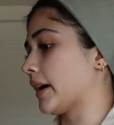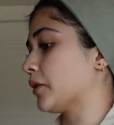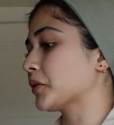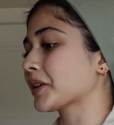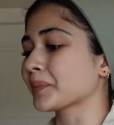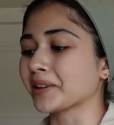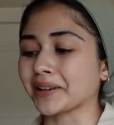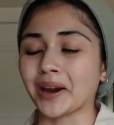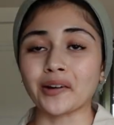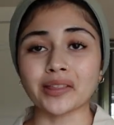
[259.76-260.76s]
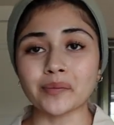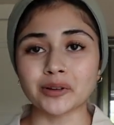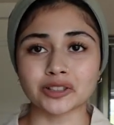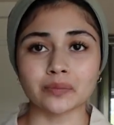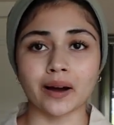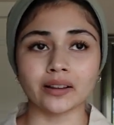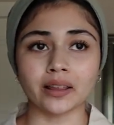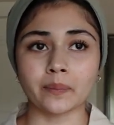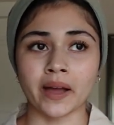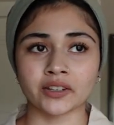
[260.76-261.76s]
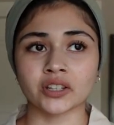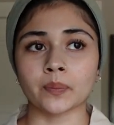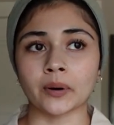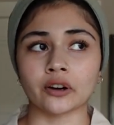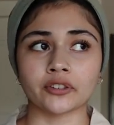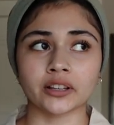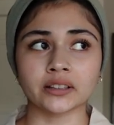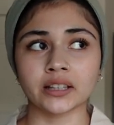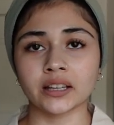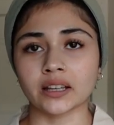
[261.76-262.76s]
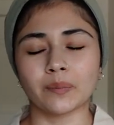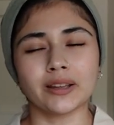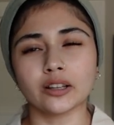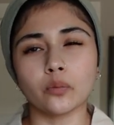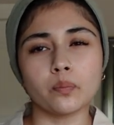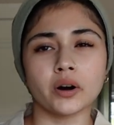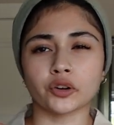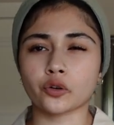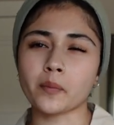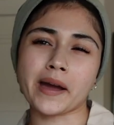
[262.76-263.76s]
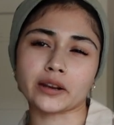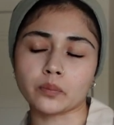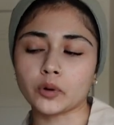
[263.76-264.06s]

I don't think I'm gonna care that much about like matching it perfectly. It could be a little monochromatic